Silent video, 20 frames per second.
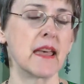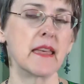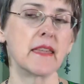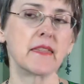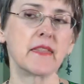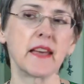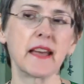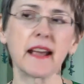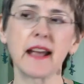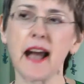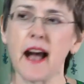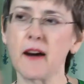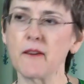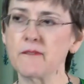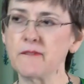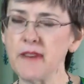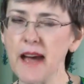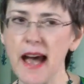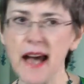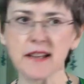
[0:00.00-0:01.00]
Think how
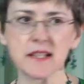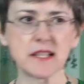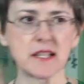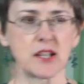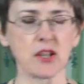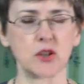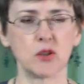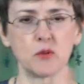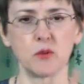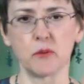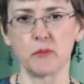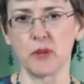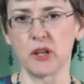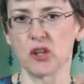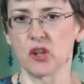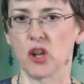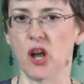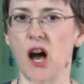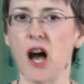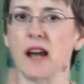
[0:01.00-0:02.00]
fast that you would be
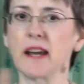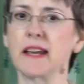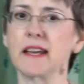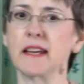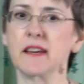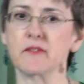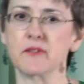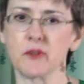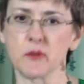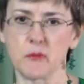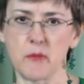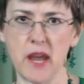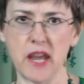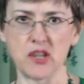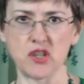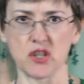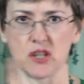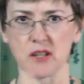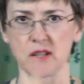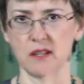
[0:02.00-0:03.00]
logging
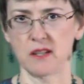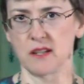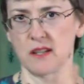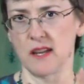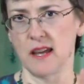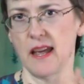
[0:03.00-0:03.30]
information